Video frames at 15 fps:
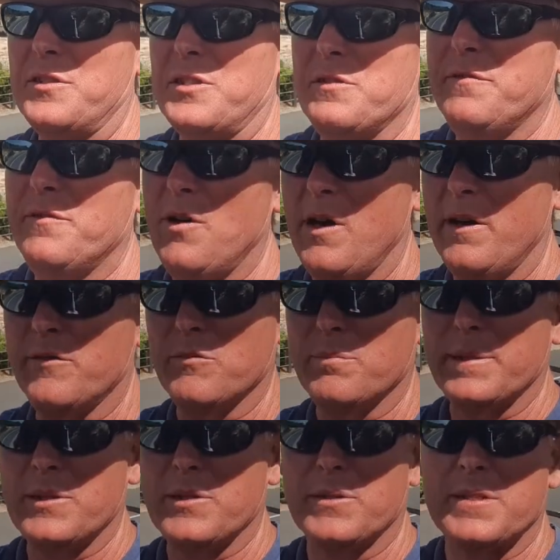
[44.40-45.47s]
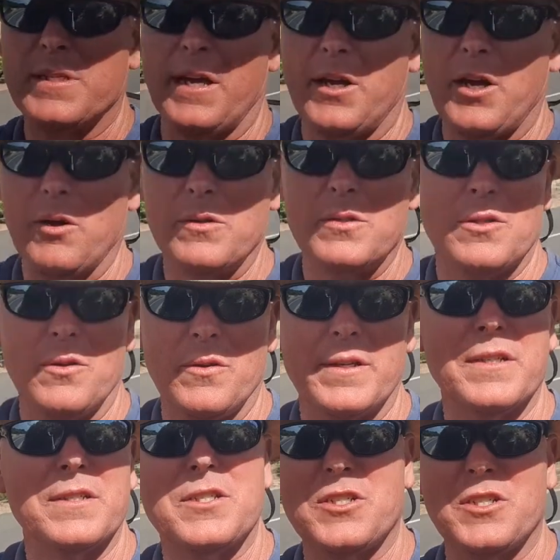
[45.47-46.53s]
for survival because that coastline
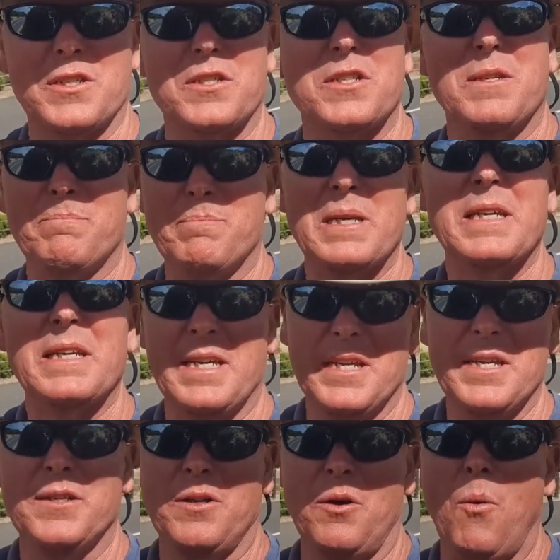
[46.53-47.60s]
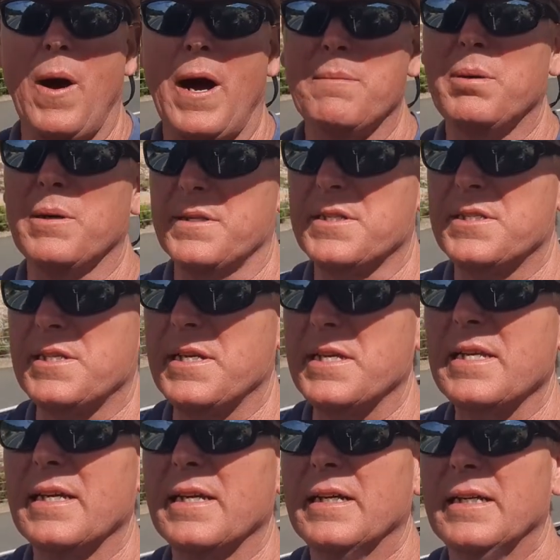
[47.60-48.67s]
is just being eaten away by the
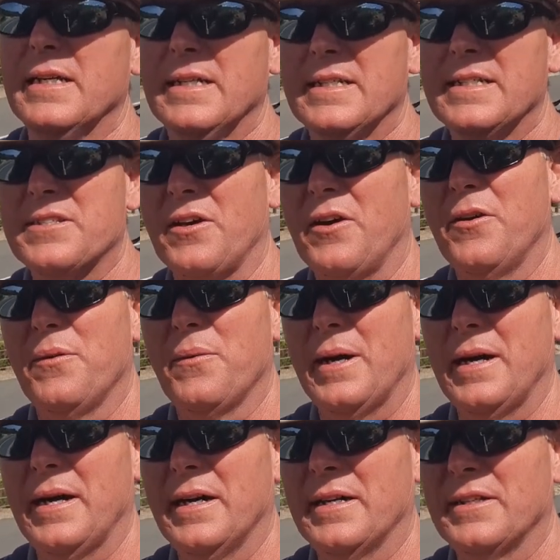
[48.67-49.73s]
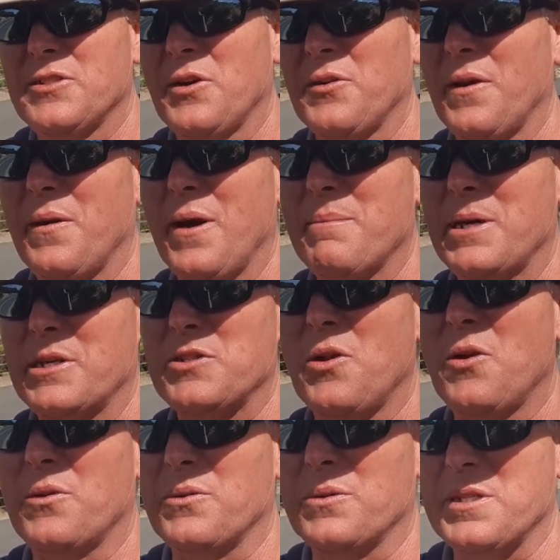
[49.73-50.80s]
sea. So don't know how much
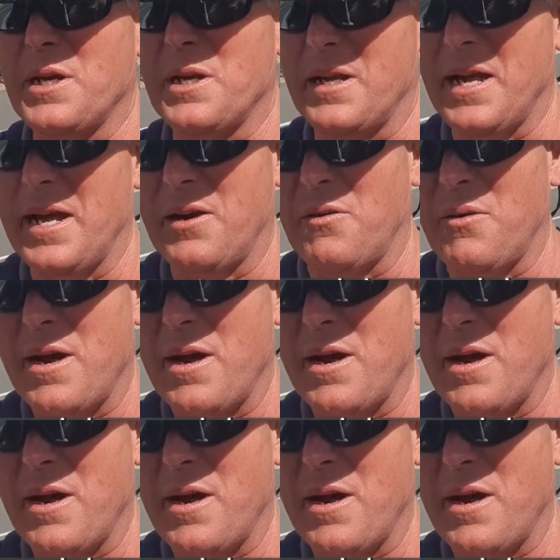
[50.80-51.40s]
longer it's going to hang